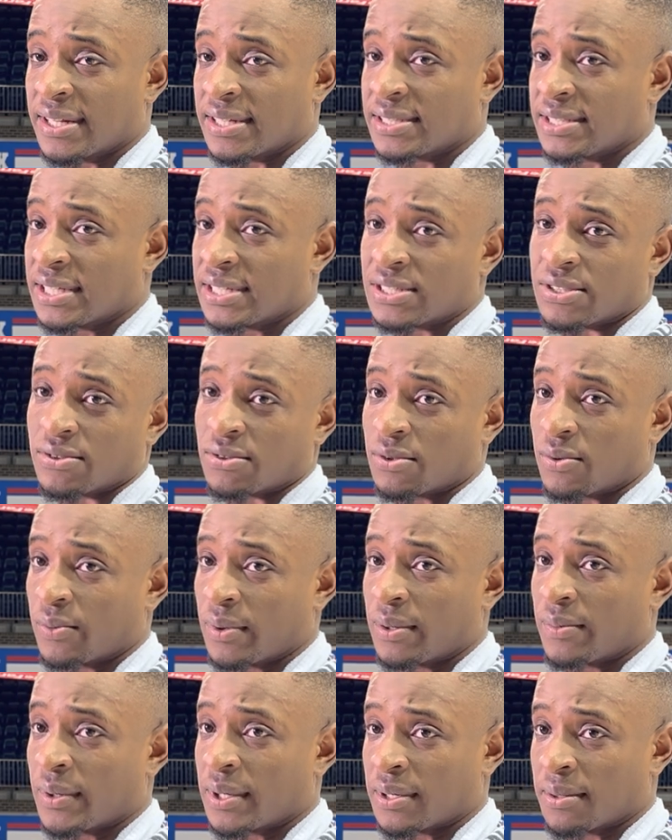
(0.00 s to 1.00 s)
intentional to
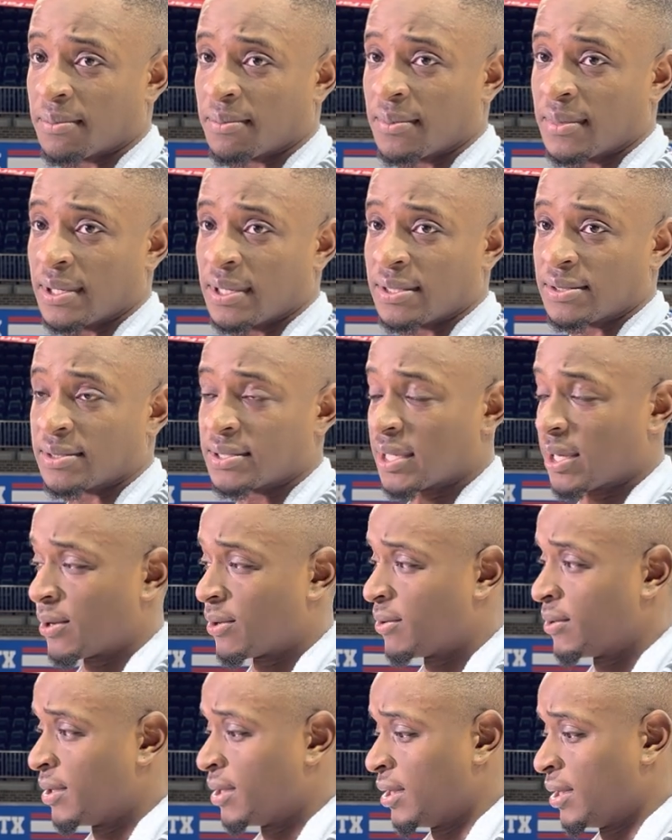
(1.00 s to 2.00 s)
win with them. So
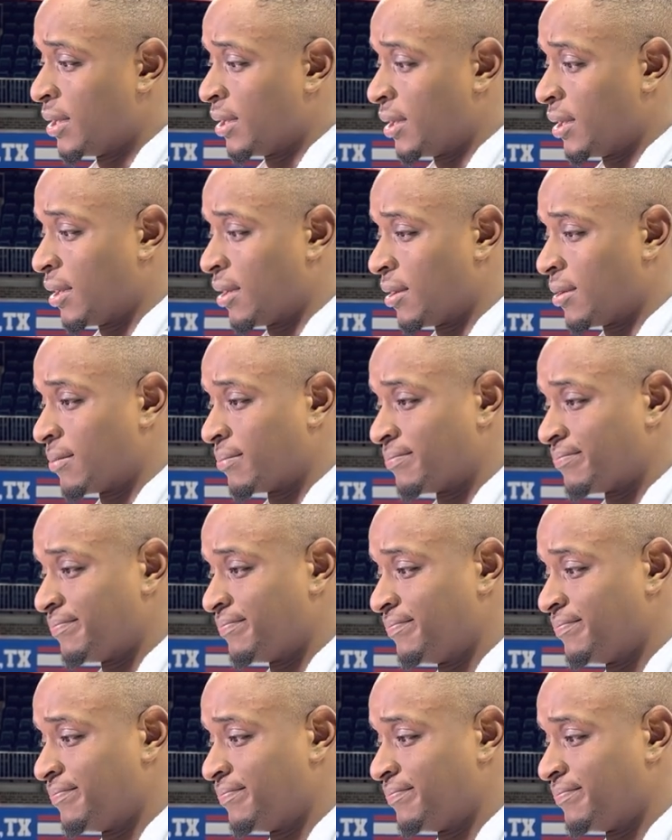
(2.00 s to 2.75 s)
um,